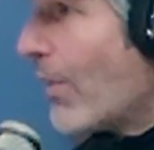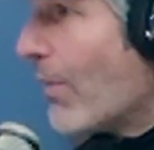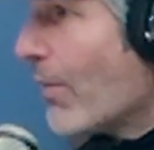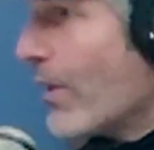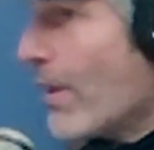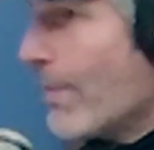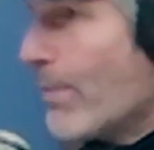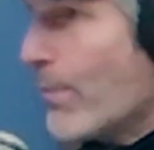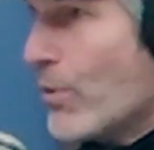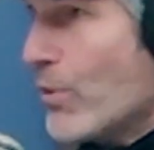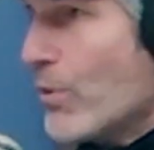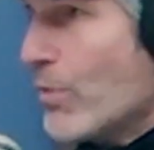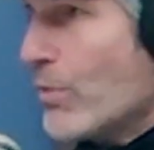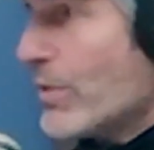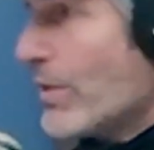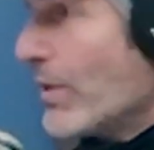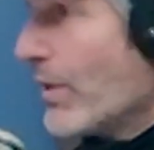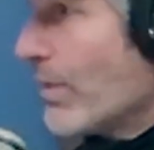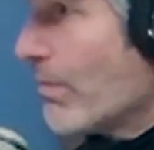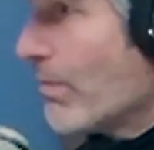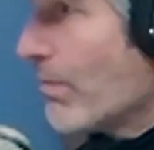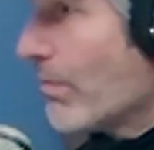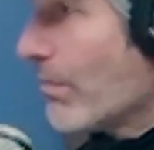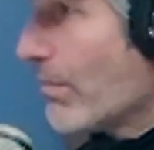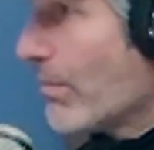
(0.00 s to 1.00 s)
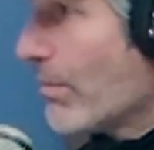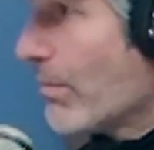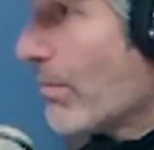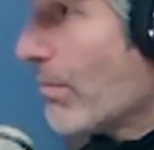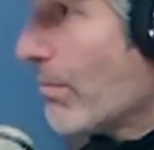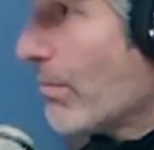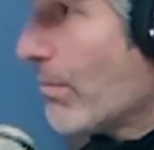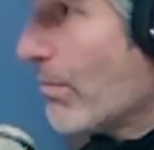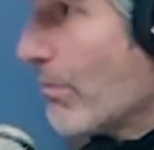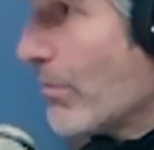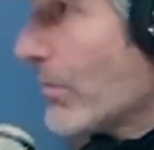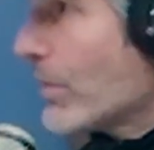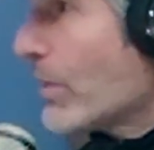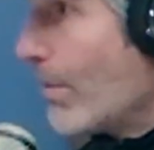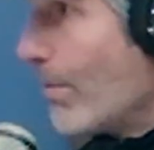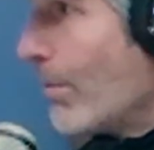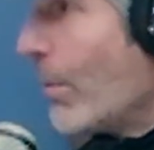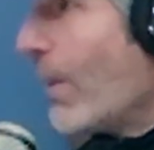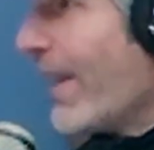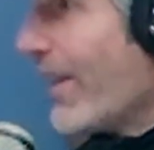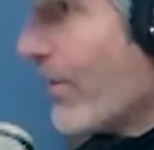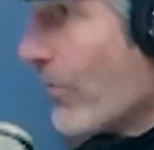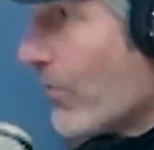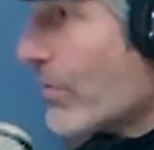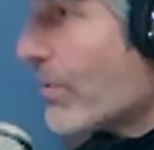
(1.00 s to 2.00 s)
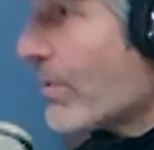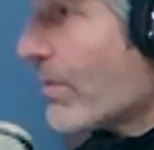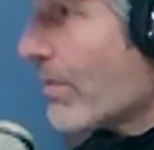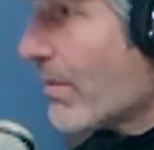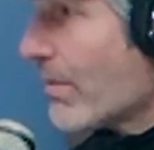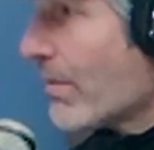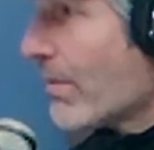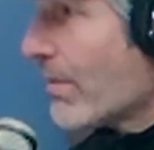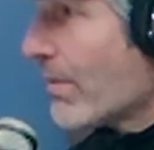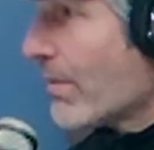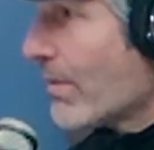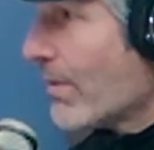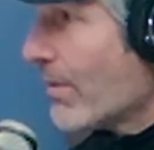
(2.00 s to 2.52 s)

How are they producing some players